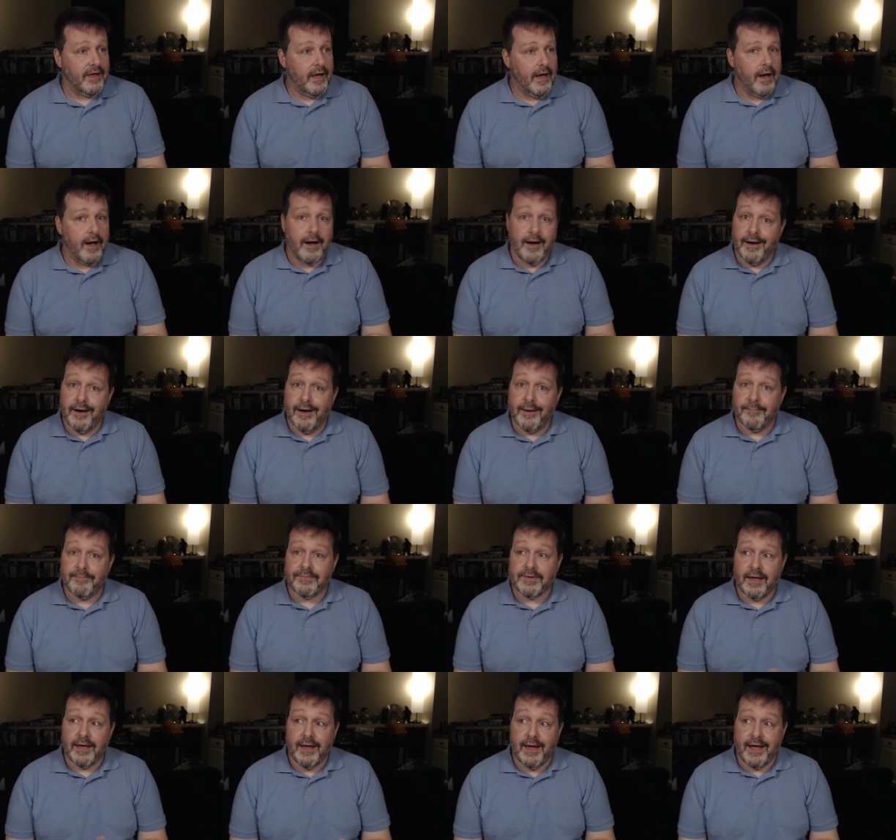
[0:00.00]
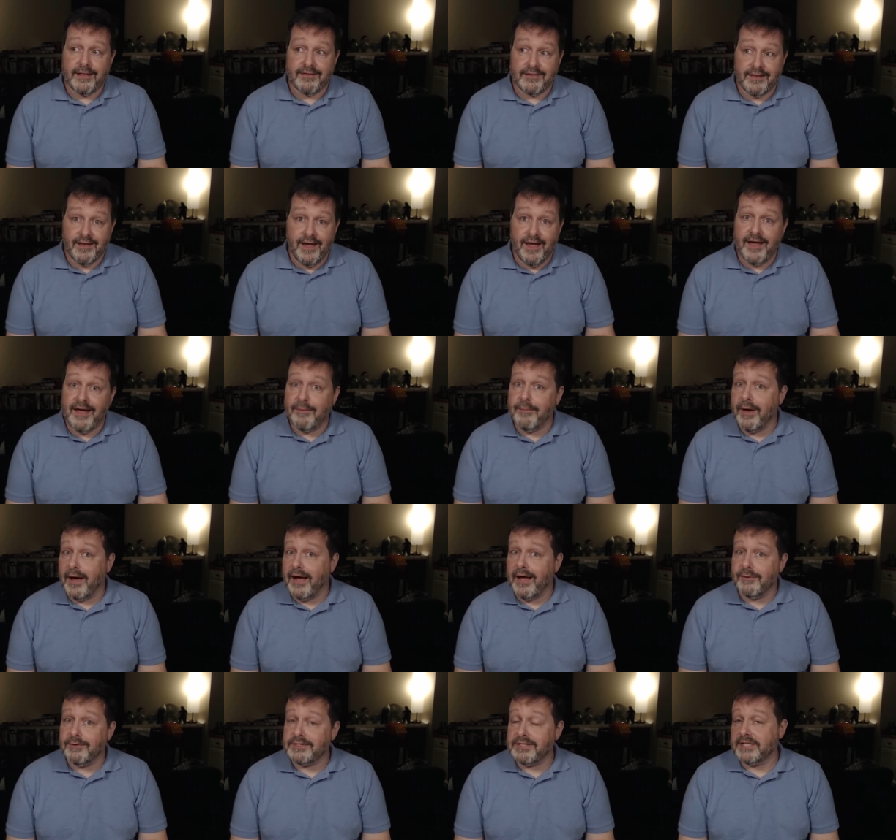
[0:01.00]
At the time,
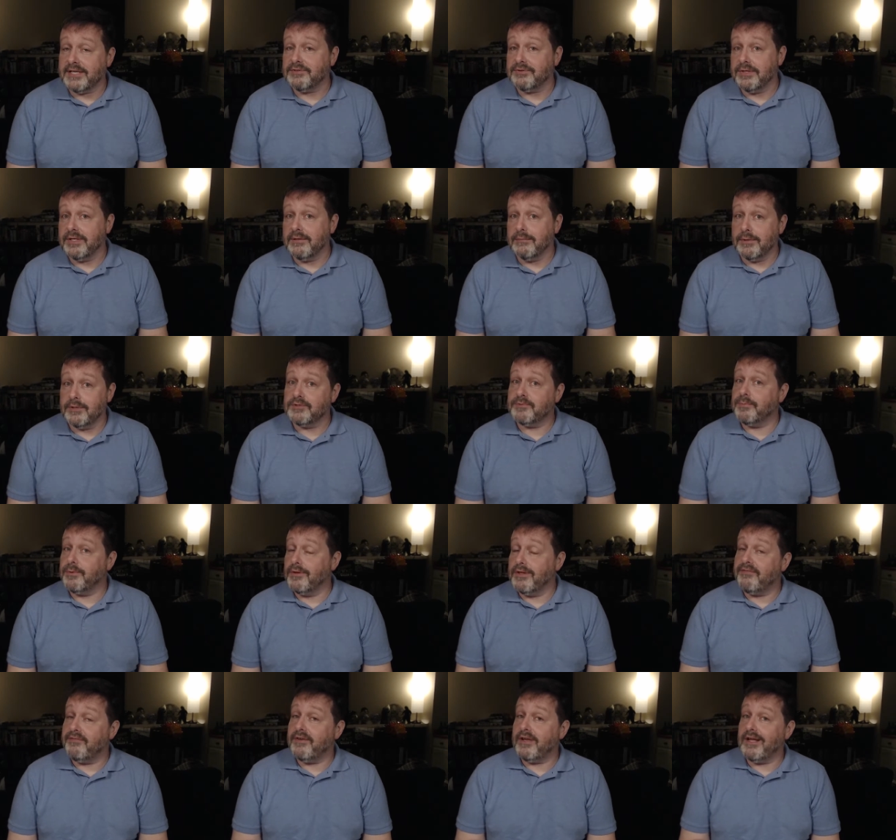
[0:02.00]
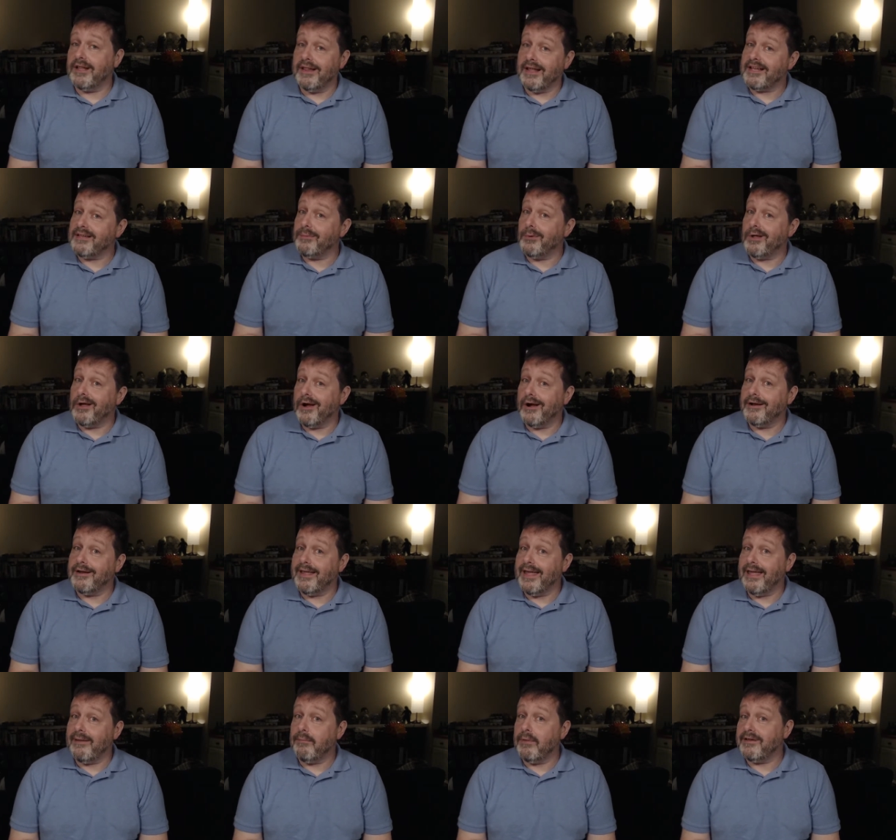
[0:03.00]
I was actually the most prolific collectible card
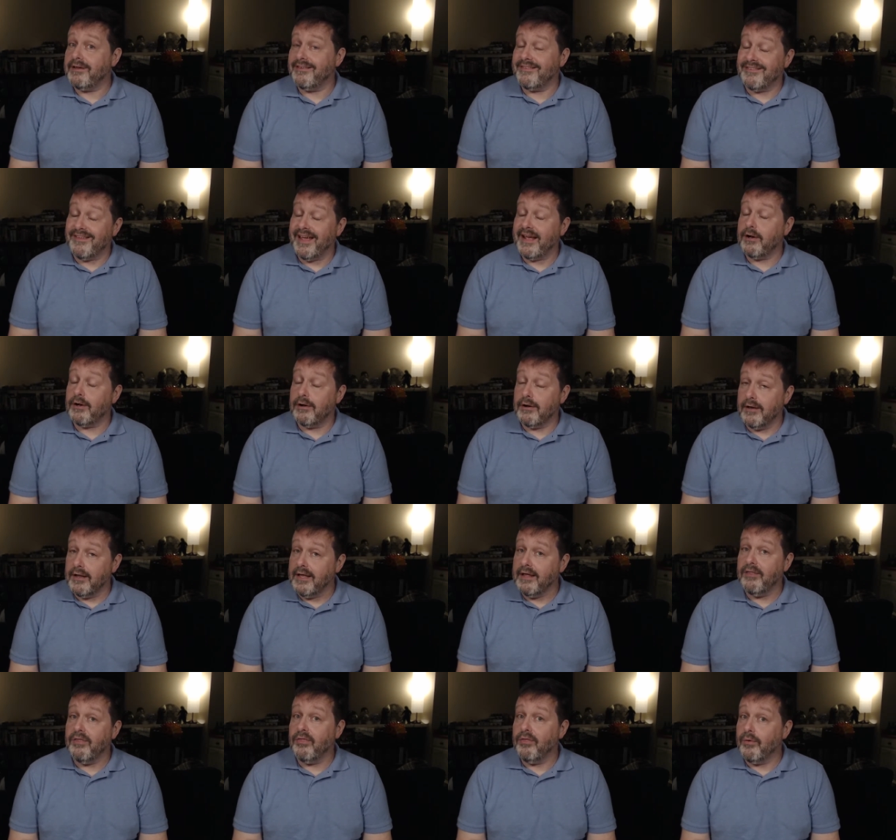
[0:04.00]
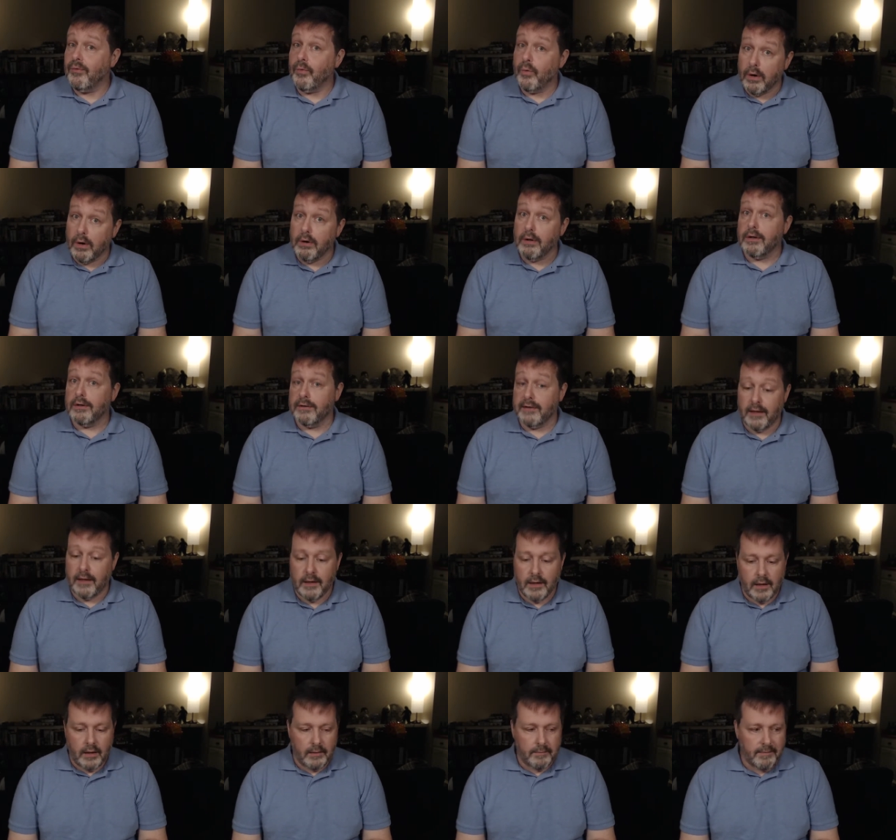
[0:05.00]
game designer in the world,
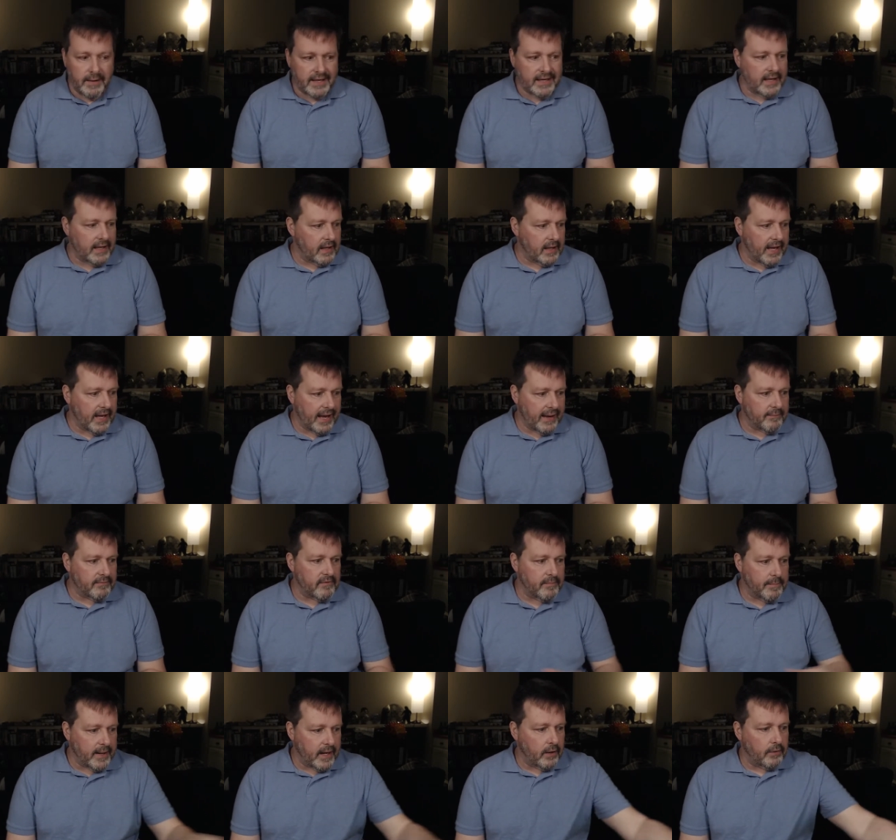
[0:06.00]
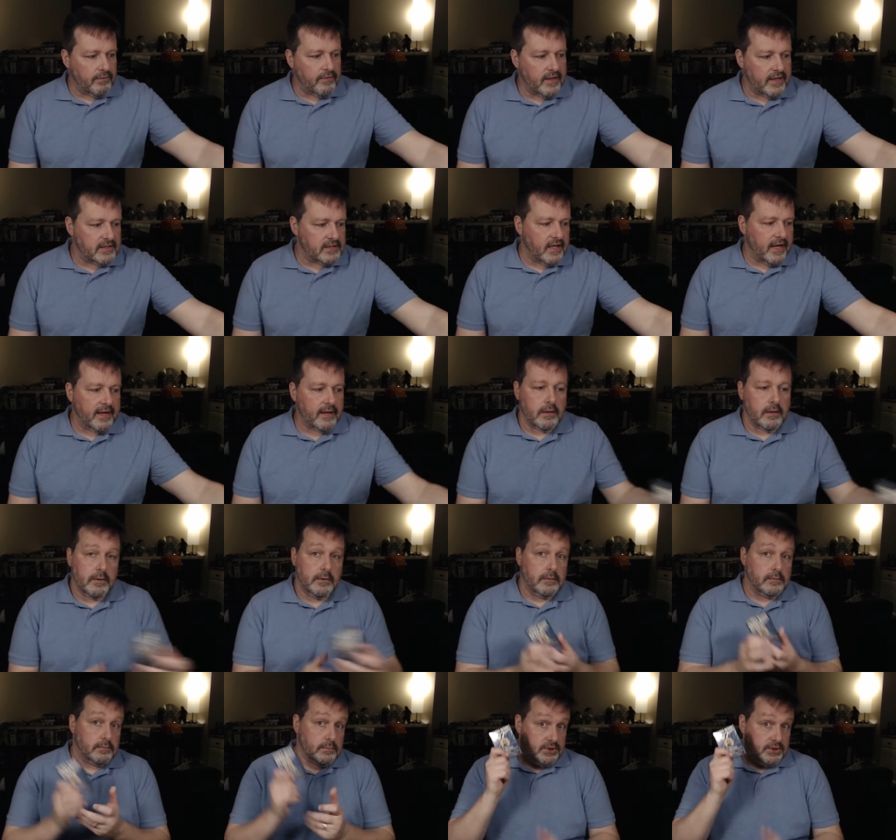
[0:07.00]
making games about things like
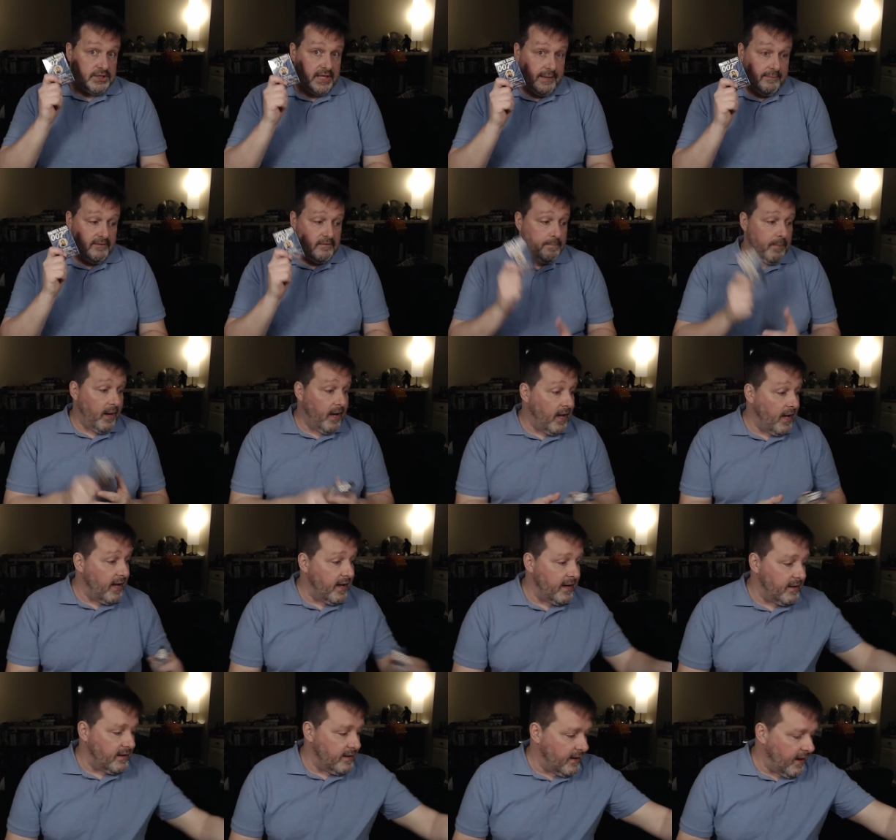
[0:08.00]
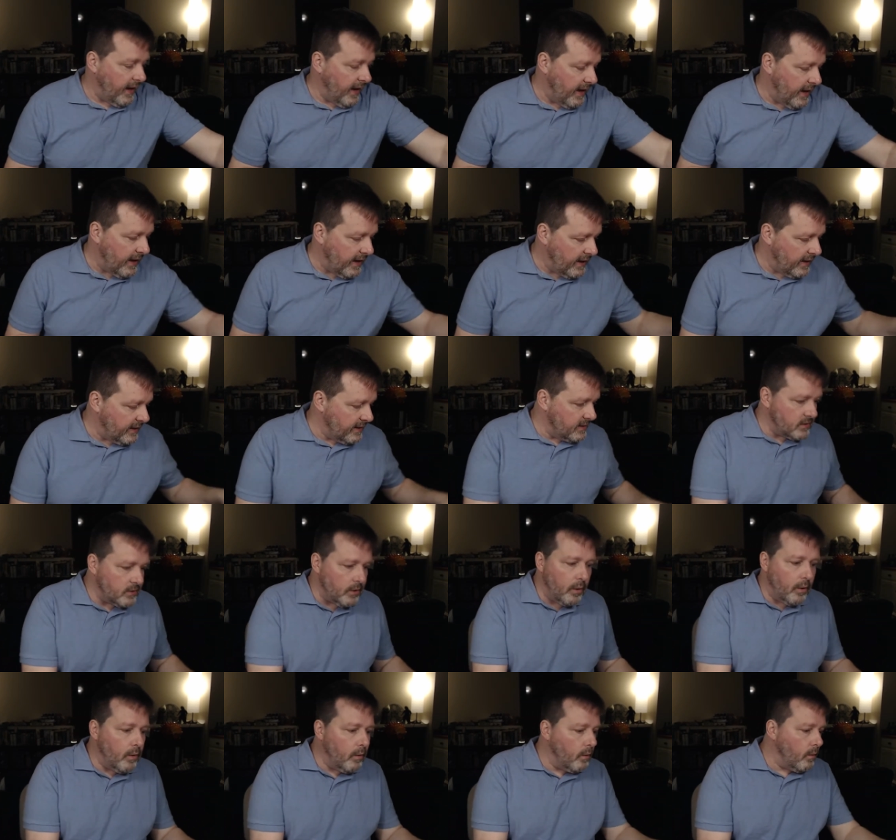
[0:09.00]
James Bond and,
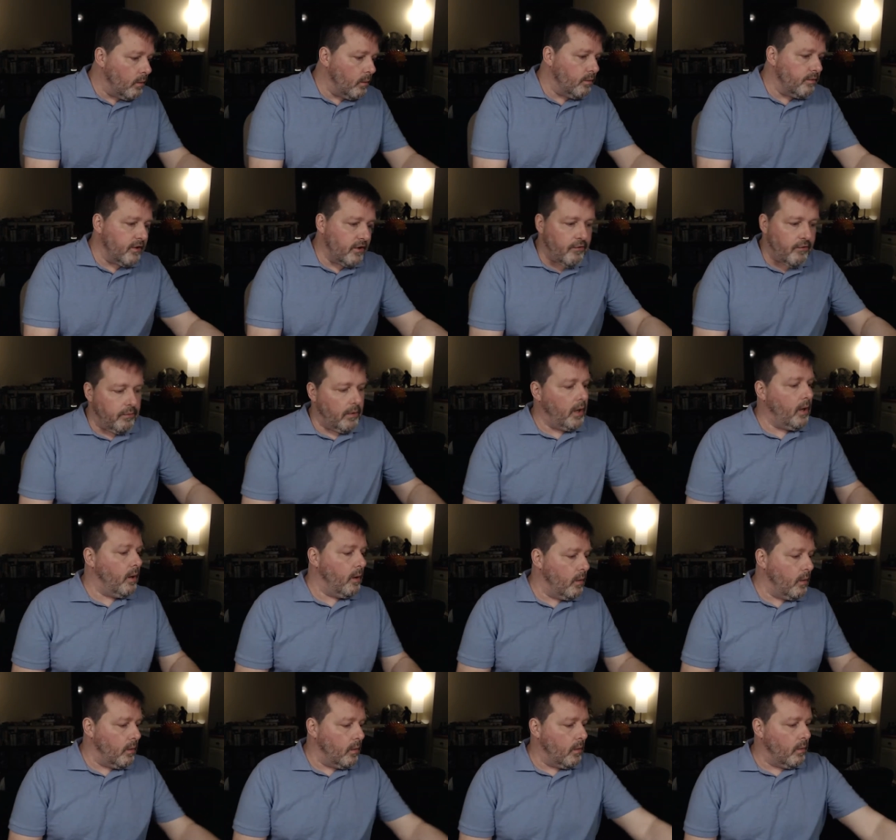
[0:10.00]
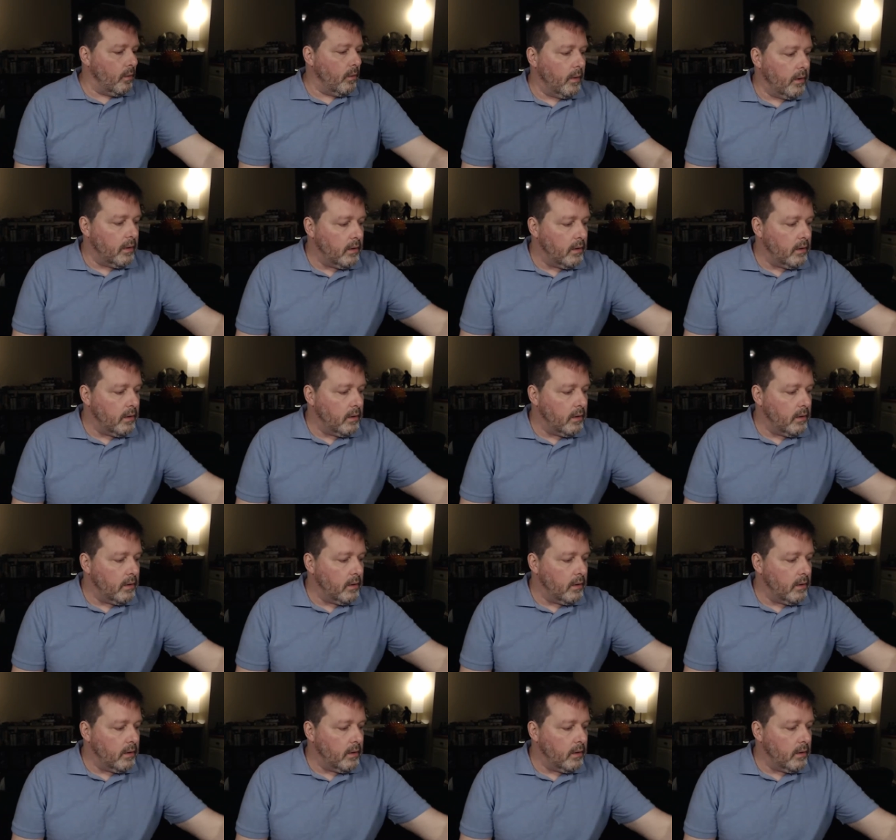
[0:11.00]
The Crow